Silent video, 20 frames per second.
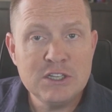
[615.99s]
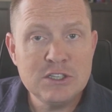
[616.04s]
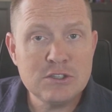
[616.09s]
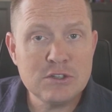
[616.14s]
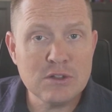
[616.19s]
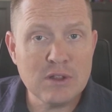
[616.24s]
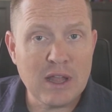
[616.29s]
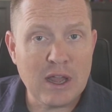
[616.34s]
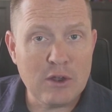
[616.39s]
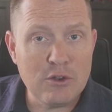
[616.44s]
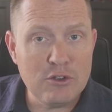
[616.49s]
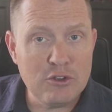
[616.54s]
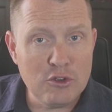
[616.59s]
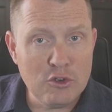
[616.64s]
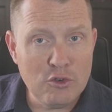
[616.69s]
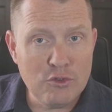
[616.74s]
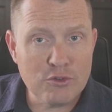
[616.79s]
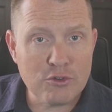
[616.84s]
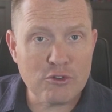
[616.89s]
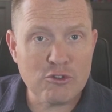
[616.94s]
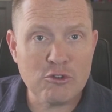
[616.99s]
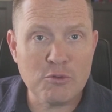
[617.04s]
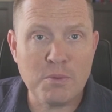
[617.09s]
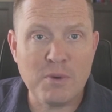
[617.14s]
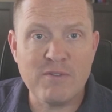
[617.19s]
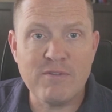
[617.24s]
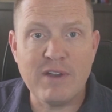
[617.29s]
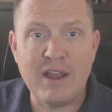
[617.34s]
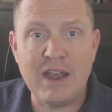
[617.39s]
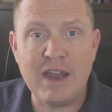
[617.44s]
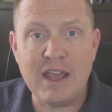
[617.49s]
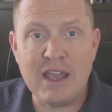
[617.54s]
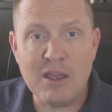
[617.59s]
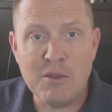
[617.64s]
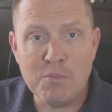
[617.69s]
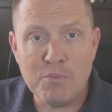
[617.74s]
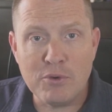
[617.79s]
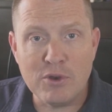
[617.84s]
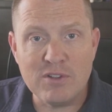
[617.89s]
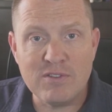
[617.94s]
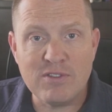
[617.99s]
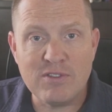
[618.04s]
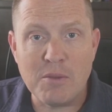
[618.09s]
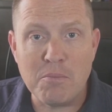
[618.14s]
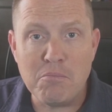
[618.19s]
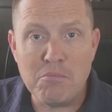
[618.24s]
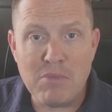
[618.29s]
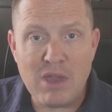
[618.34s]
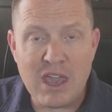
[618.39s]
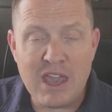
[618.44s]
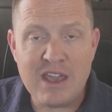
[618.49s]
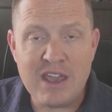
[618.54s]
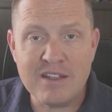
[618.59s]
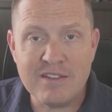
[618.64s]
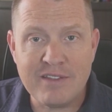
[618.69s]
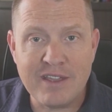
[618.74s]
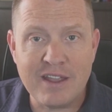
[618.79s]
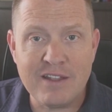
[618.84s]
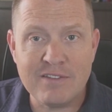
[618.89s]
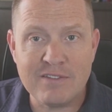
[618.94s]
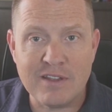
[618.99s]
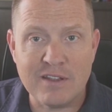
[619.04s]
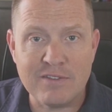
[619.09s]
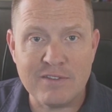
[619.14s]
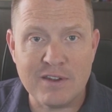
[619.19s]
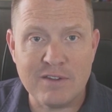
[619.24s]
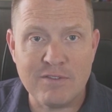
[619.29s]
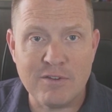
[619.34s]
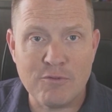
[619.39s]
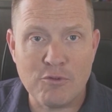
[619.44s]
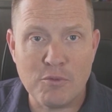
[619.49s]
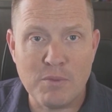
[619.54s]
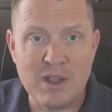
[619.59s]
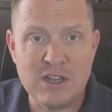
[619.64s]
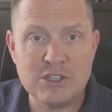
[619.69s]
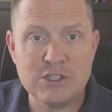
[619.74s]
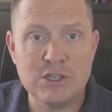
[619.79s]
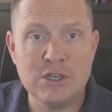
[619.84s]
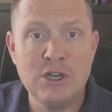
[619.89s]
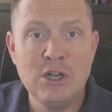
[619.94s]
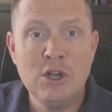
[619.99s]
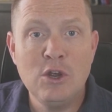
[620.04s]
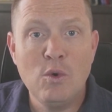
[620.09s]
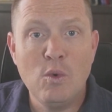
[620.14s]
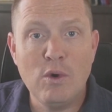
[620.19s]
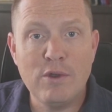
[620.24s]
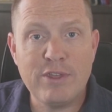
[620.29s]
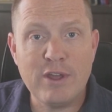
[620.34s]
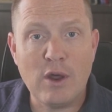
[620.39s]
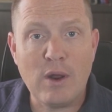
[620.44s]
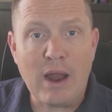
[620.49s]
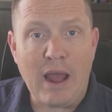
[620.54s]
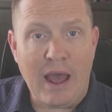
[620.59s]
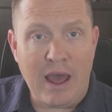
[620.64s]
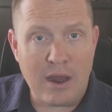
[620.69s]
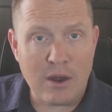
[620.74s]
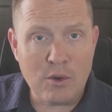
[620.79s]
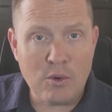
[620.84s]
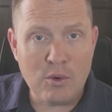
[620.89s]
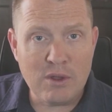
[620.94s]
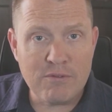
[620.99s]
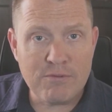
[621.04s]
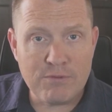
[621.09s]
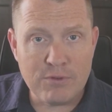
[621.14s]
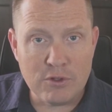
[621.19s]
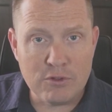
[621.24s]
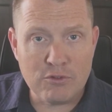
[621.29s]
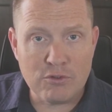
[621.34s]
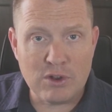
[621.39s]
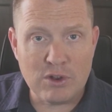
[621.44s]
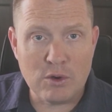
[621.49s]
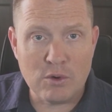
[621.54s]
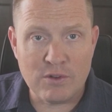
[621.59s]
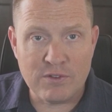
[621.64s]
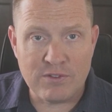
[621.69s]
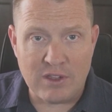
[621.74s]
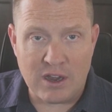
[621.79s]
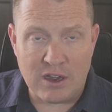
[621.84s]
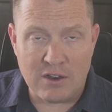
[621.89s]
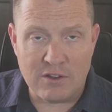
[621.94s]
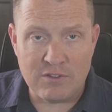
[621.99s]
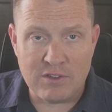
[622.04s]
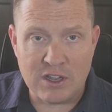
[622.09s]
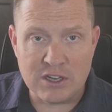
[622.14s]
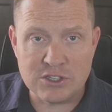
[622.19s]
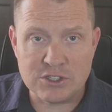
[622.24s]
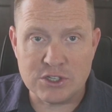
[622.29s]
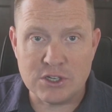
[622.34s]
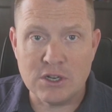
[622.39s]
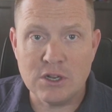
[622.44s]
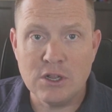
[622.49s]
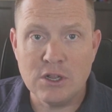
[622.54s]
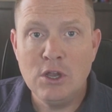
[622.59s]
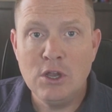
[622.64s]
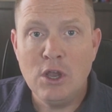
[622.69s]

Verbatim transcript: to allow users to provide inputs that may contain sensitive information without adequate filtering or standardization.